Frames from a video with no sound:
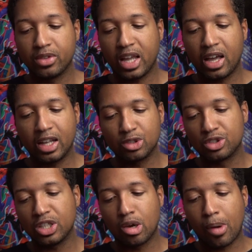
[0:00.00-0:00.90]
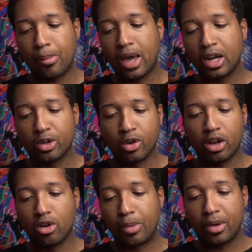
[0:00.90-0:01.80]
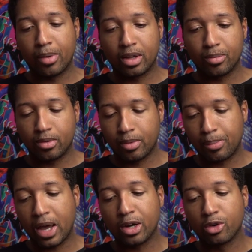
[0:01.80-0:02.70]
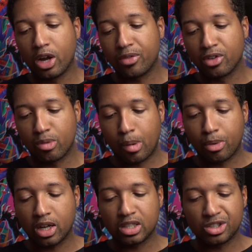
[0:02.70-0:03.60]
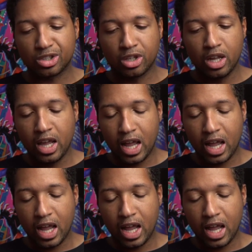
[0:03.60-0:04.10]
Now, as you see on my battery my battery graph here for my processor,